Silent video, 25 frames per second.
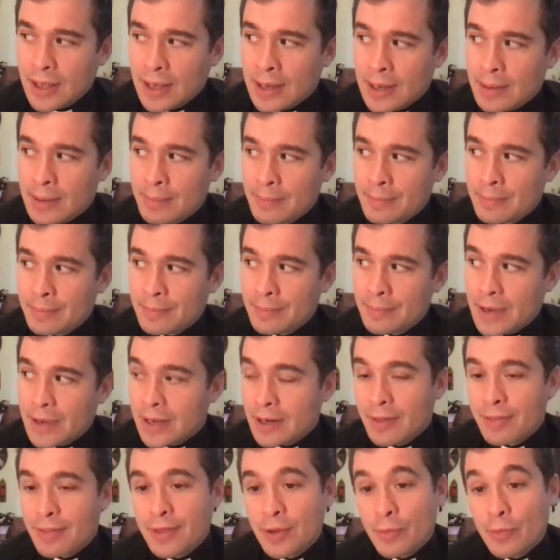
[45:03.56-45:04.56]

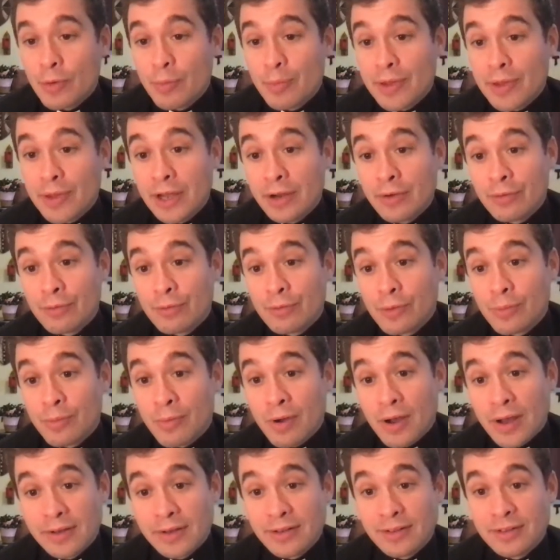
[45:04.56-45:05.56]
I think we're being
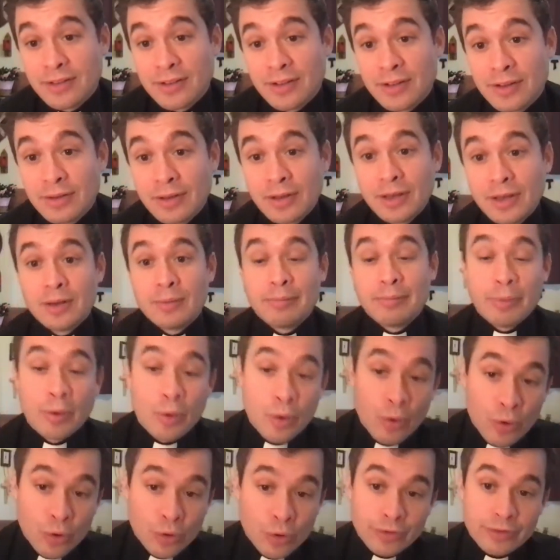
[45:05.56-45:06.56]
reminded to
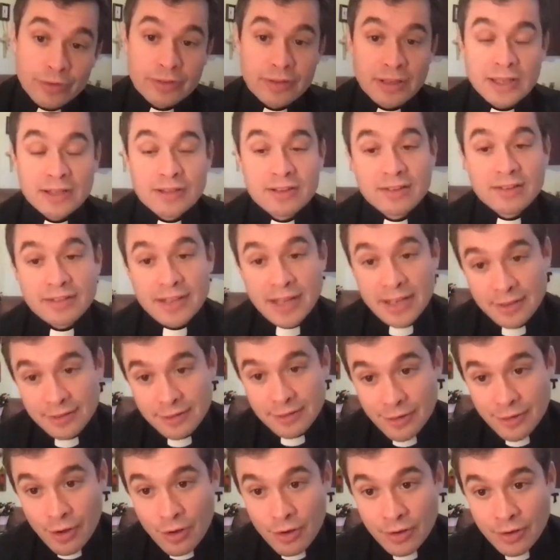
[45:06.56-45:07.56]
pause and to take
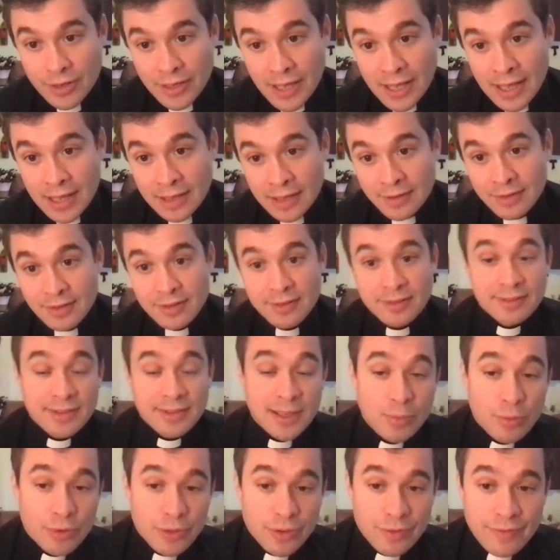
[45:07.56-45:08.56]
stock and to
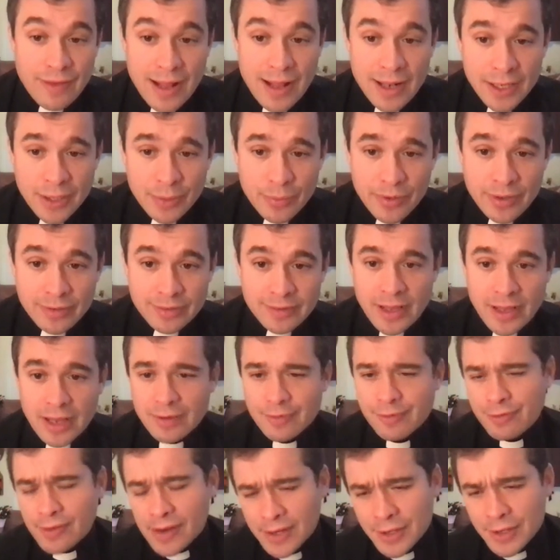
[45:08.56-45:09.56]
see what the value is,
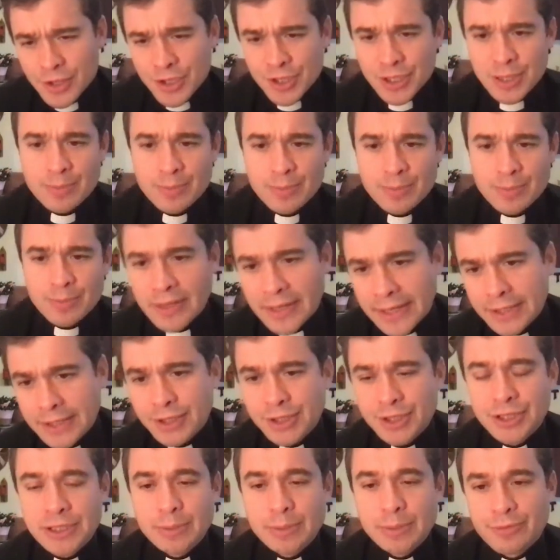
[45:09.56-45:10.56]
like friendships,
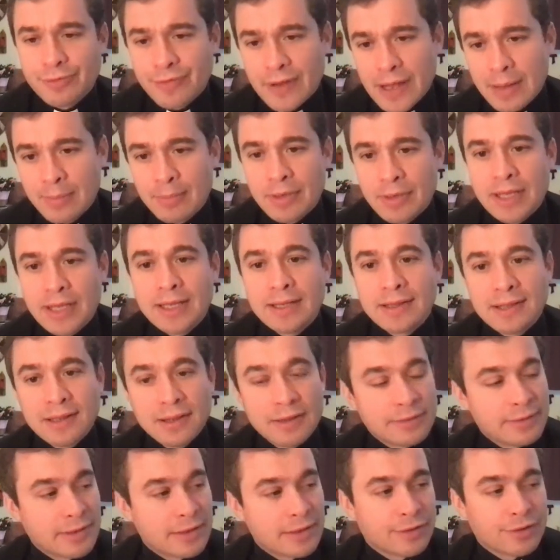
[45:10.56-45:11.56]
relationship, family.
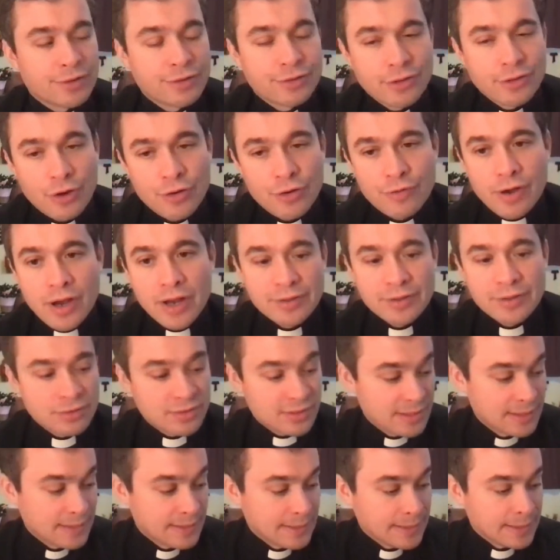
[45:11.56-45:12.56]
These things are so
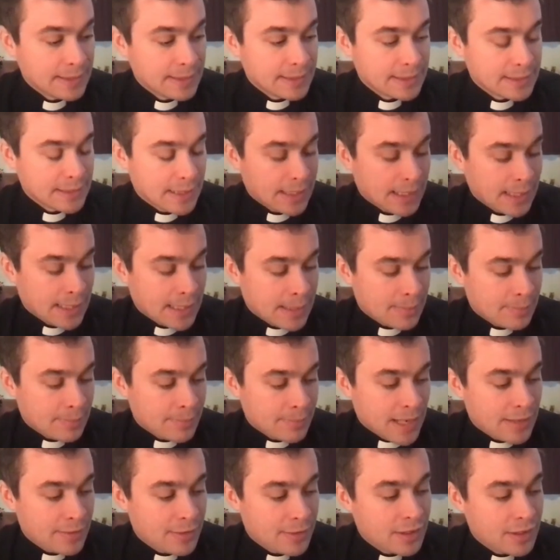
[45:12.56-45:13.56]
vital.
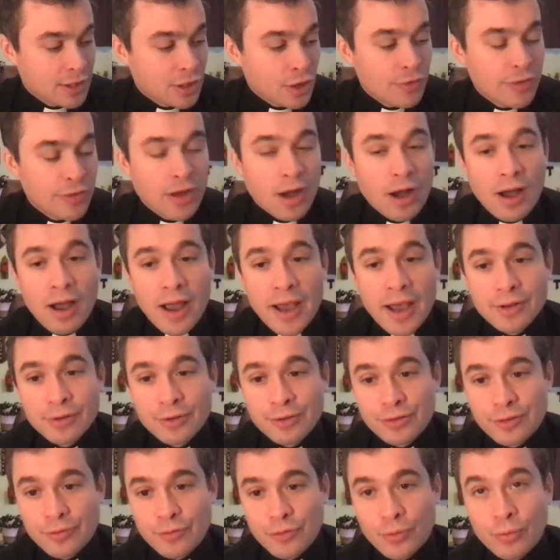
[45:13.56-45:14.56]
And the
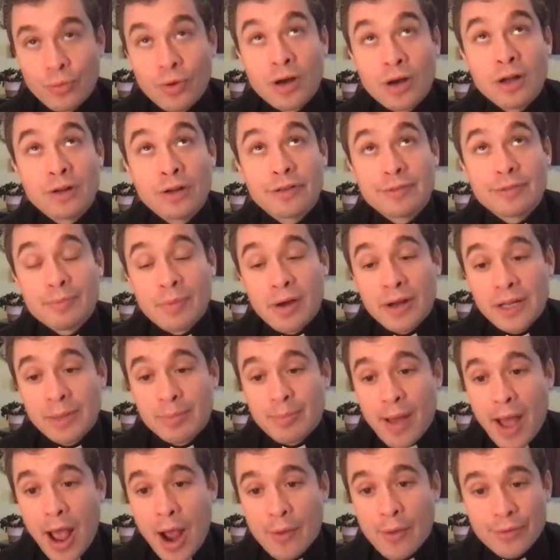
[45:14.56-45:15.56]
idols of the world of money,
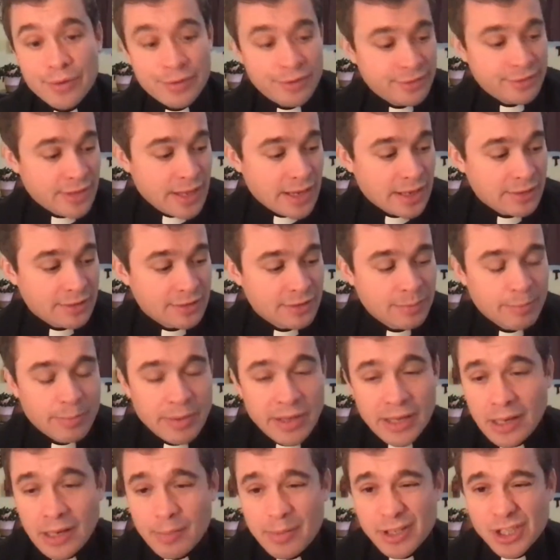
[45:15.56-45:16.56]
power, and sex are
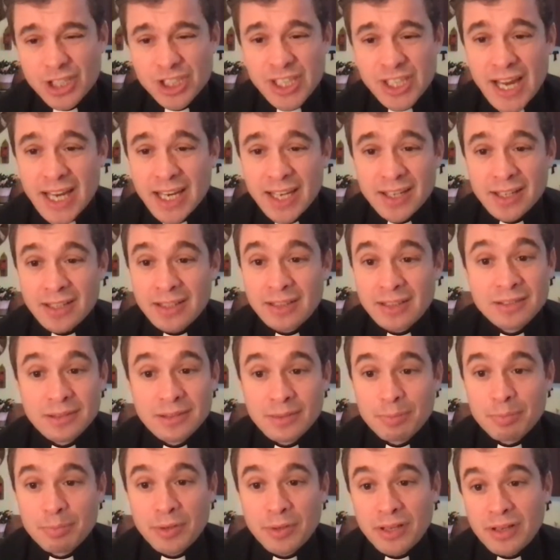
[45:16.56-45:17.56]
being a bit shaken
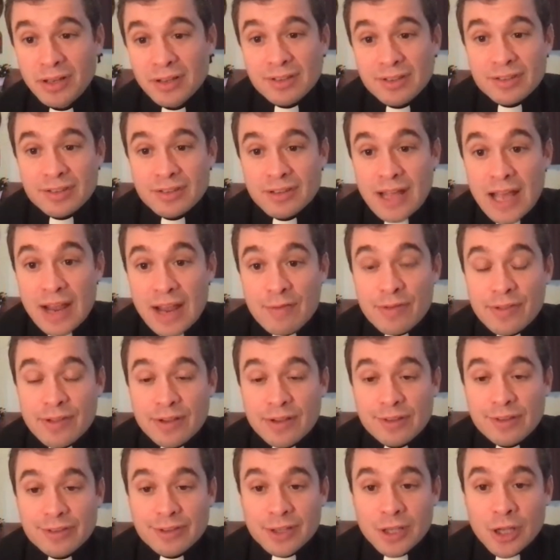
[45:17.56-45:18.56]
because
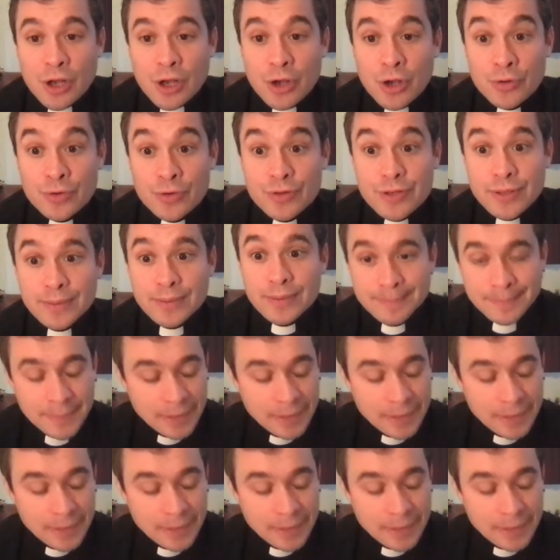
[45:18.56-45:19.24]
everything's slowed.